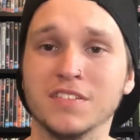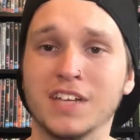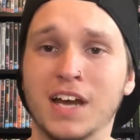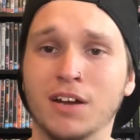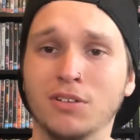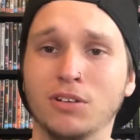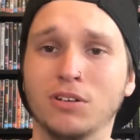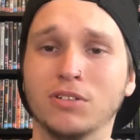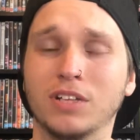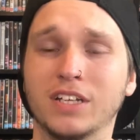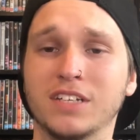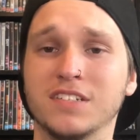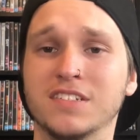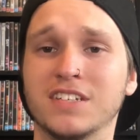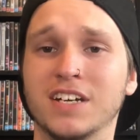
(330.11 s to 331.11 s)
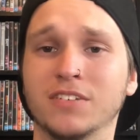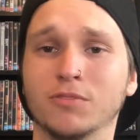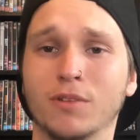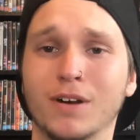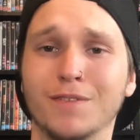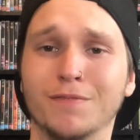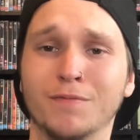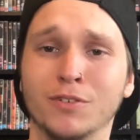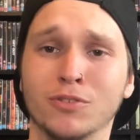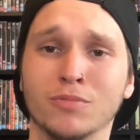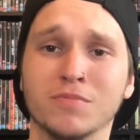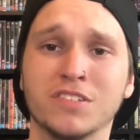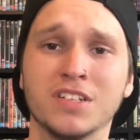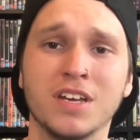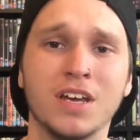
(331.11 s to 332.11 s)
catalogue. Like, he's done great
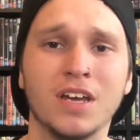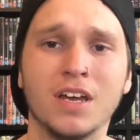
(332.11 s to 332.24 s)
films.